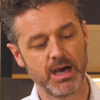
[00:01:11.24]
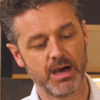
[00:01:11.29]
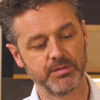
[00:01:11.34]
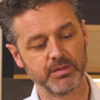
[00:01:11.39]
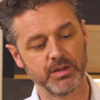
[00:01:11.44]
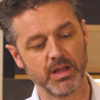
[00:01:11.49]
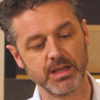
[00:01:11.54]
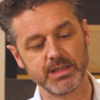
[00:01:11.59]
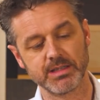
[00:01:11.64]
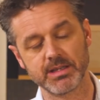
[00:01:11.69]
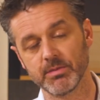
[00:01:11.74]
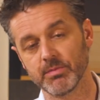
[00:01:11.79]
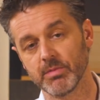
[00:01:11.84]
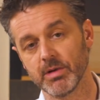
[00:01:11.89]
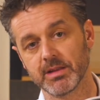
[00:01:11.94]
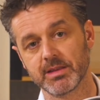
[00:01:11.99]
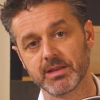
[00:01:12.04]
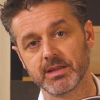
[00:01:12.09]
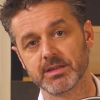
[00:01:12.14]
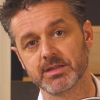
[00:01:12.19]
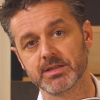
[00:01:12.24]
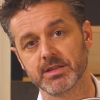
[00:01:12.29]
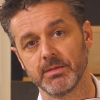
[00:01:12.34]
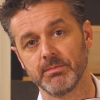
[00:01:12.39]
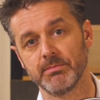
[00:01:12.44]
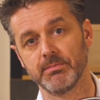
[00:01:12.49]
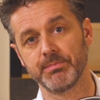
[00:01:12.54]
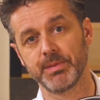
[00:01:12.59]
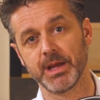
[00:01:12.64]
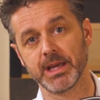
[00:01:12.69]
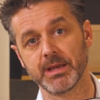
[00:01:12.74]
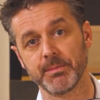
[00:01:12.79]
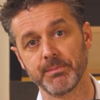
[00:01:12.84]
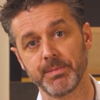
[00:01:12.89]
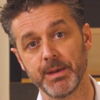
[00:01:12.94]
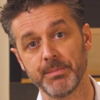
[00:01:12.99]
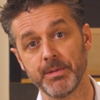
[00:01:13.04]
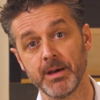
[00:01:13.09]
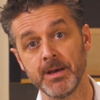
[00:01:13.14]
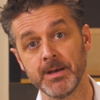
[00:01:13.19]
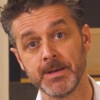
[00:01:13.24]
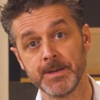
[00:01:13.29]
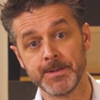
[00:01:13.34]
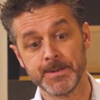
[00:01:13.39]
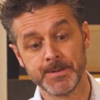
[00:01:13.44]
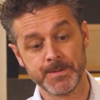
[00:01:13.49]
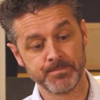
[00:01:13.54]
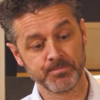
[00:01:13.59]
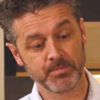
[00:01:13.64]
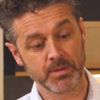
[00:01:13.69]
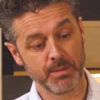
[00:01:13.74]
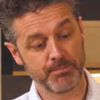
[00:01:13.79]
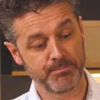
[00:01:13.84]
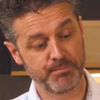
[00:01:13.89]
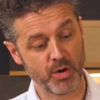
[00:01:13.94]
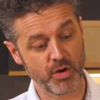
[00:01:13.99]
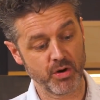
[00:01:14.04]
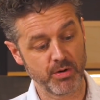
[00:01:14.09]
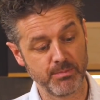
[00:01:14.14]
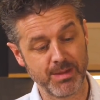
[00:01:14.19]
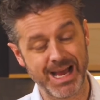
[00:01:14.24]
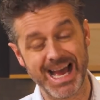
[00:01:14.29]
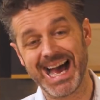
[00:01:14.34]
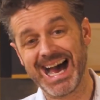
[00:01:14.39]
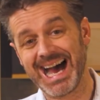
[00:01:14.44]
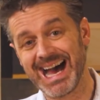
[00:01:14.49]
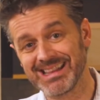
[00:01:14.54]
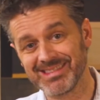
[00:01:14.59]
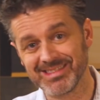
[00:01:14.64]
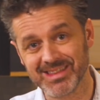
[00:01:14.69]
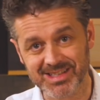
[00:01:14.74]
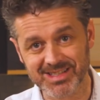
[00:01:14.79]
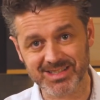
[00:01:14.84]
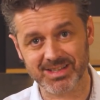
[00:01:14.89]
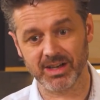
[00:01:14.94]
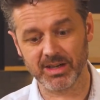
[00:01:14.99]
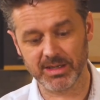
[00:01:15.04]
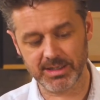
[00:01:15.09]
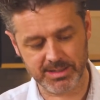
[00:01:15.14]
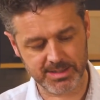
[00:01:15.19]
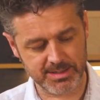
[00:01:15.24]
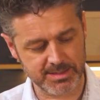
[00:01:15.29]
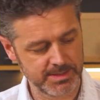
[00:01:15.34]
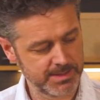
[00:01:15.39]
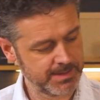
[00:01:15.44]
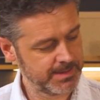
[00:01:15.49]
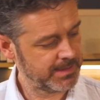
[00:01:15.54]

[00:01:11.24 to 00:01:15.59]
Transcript: I've lined it with some baking paper, bottom and the sides.